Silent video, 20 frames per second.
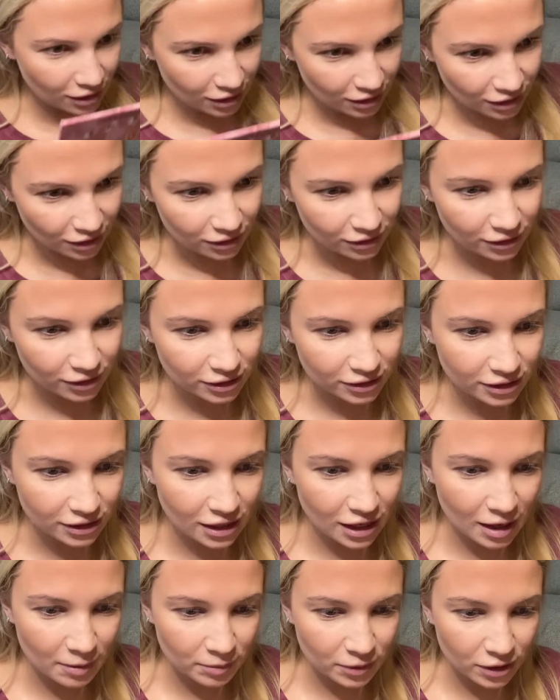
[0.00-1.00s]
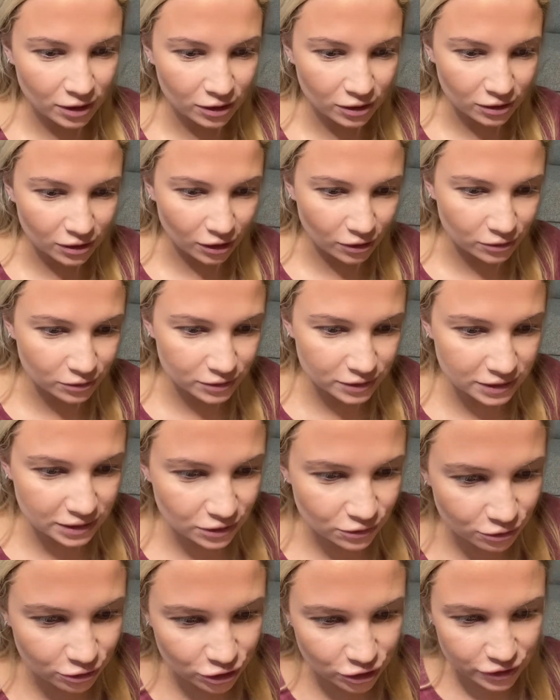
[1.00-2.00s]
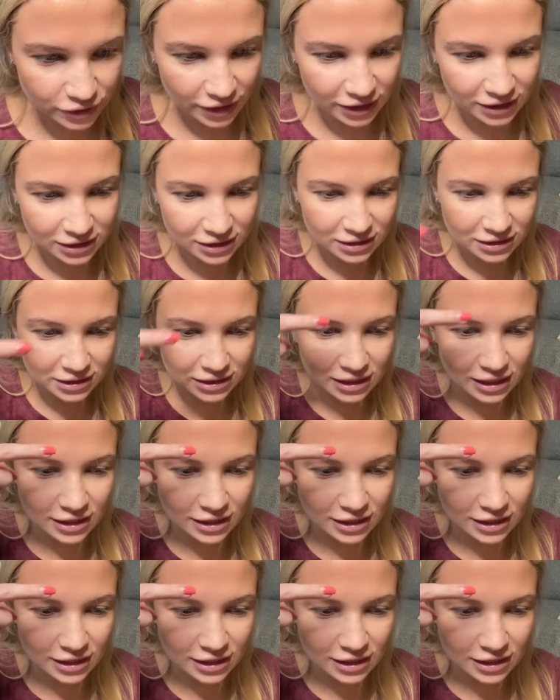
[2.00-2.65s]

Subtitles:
Literally up close, you can just like see